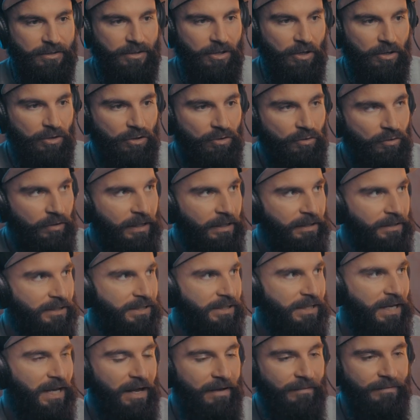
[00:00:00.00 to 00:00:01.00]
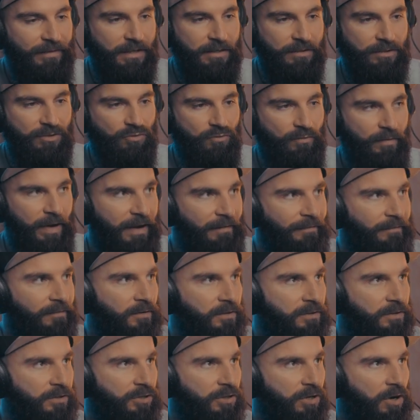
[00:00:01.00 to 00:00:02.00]
so you can save this
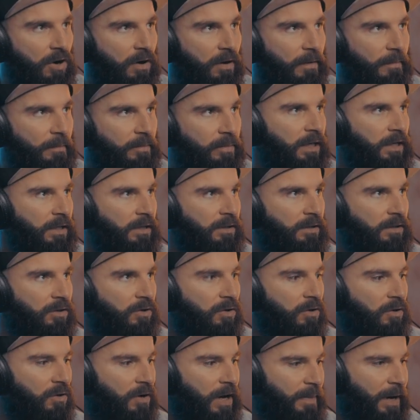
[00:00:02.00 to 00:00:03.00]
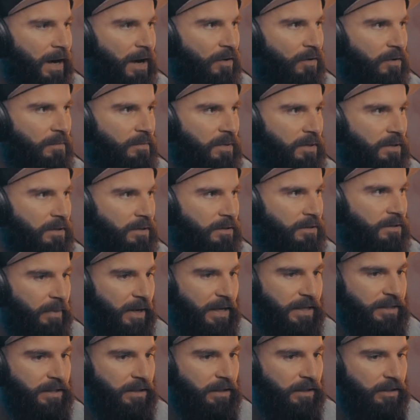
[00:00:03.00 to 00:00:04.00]
reference comp in your power bins.
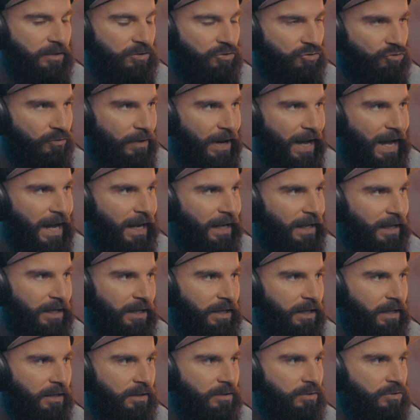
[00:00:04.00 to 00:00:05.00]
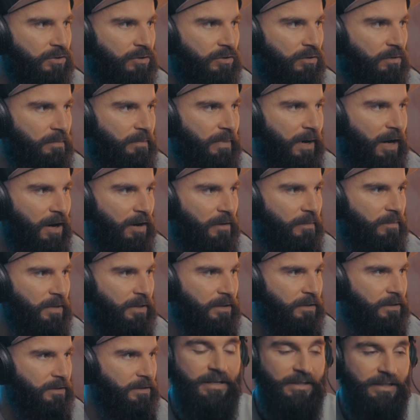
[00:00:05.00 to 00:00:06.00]
Basically drag it into your power
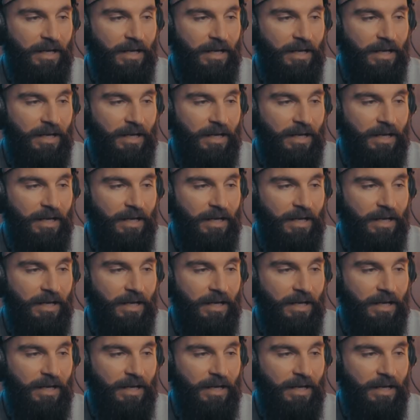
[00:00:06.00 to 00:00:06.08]
bins.